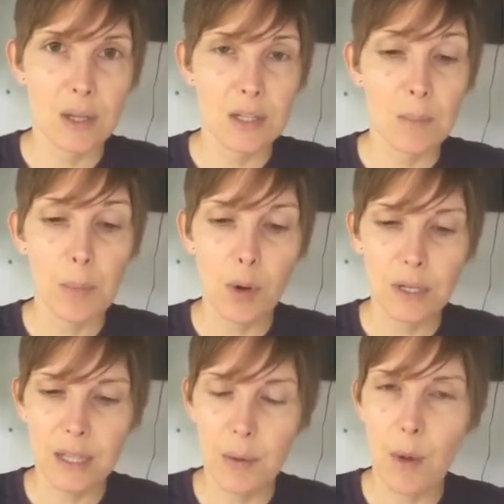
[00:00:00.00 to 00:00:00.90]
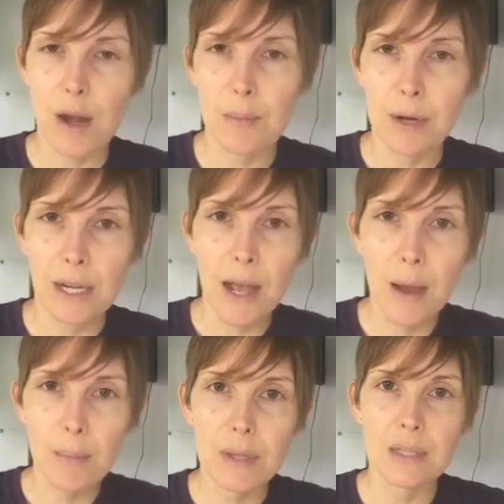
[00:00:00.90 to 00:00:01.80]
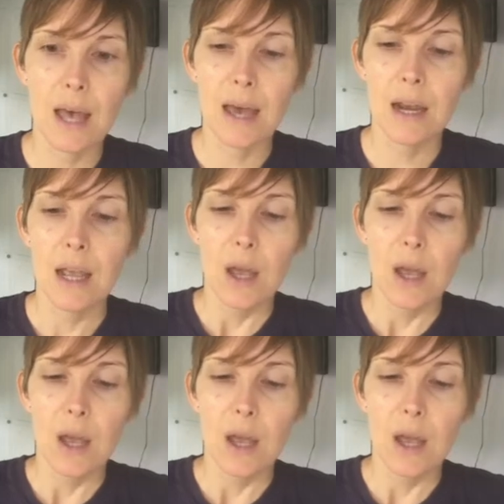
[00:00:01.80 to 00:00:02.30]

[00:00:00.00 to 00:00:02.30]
important that I want to bring up is that